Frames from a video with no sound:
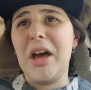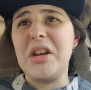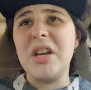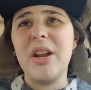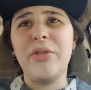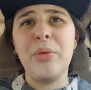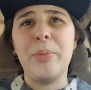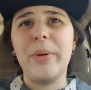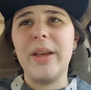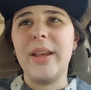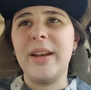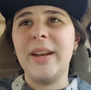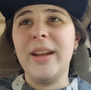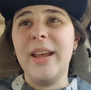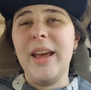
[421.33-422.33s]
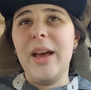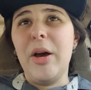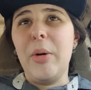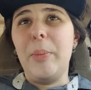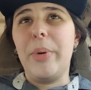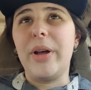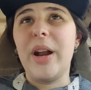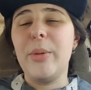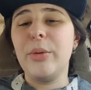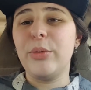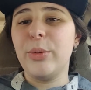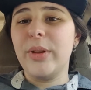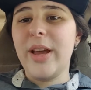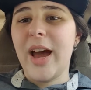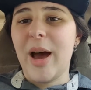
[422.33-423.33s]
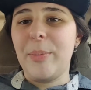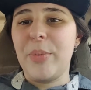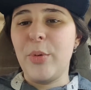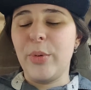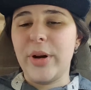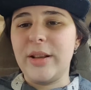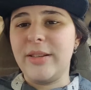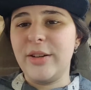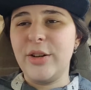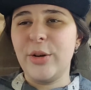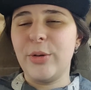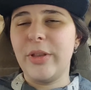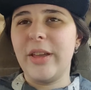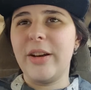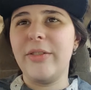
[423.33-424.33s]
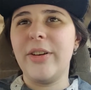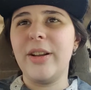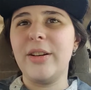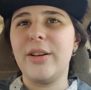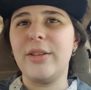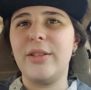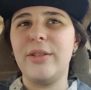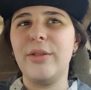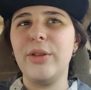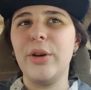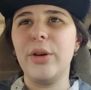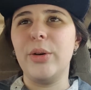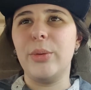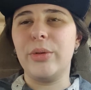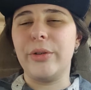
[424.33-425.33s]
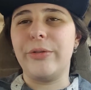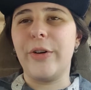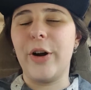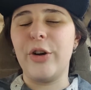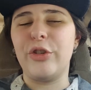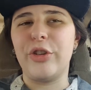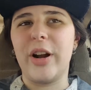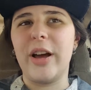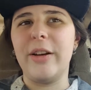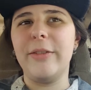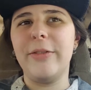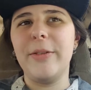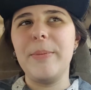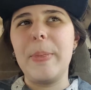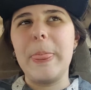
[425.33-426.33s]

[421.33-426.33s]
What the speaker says: I'd never been, but I was really happy when I did go to that event, because even though it was a far drive,